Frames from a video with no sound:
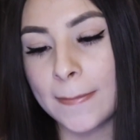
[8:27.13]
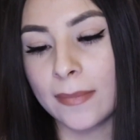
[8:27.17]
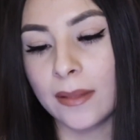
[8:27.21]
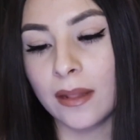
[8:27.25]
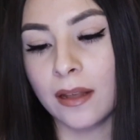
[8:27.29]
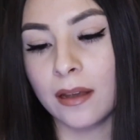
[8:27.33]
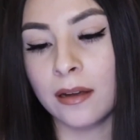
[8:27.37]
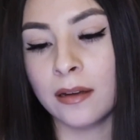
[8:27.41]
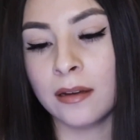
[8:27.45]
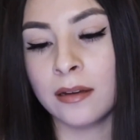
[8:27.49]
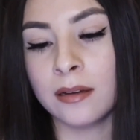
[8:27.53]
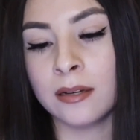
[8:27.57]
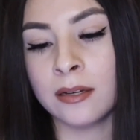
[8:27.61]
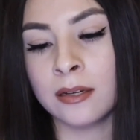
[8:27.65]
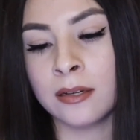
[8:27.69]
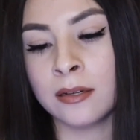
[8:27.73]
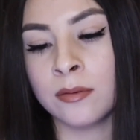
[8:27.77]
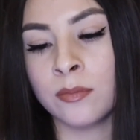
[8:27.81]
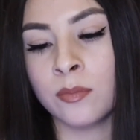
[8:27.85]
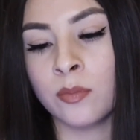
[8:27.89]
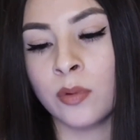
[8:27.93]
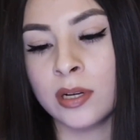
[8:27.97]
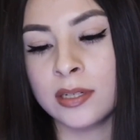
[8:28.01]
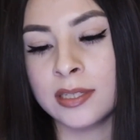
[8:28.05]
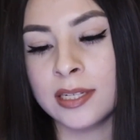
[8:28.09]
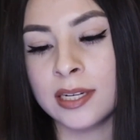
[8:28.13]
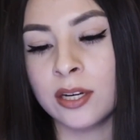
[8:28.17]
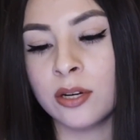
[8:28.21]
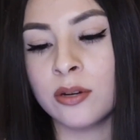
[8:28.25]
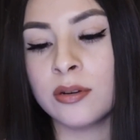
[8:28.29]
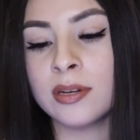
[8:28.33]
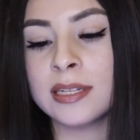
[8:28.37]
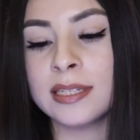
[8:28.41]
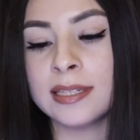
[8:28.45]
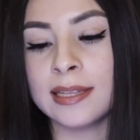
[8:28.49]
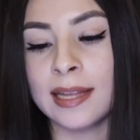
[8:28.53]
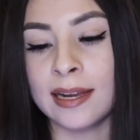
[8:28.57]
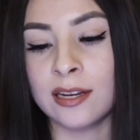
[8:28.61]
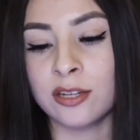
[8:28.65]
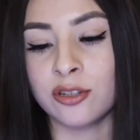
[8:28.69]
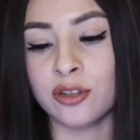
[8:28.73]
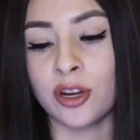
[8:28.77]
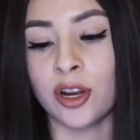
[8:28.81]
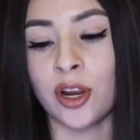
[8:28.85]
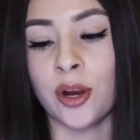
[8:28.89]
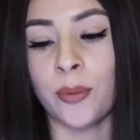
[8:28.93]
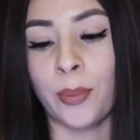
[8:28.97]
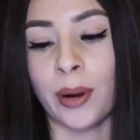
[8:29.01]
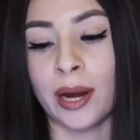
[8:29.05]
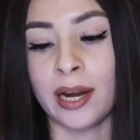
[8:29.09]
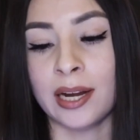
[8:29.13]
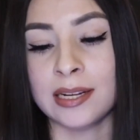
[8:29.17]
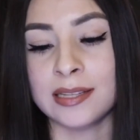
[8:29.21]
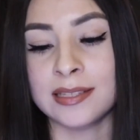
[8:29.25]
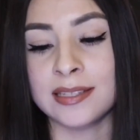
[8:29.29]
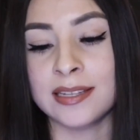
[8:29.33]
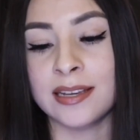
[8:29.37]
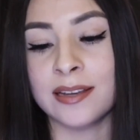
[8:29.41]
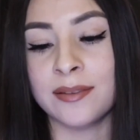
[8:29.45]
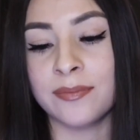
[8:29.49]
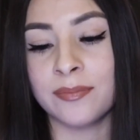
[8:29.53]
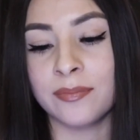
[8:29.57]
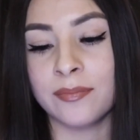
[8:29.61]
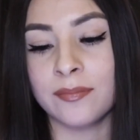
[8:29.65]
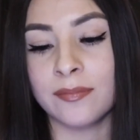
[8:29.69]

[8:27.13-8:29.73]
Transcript: What did you dislike during your pregnancy?